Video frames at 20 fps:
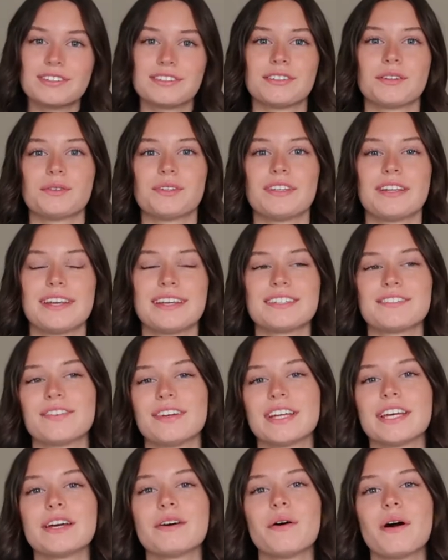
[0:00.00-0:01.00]
So today's
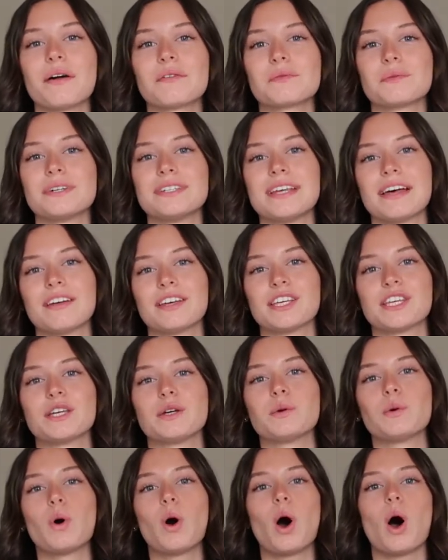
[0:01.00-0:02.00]
video I'm going to be telling
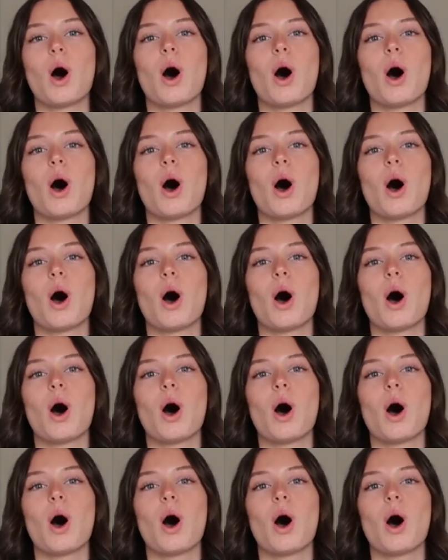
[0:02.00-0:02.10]
you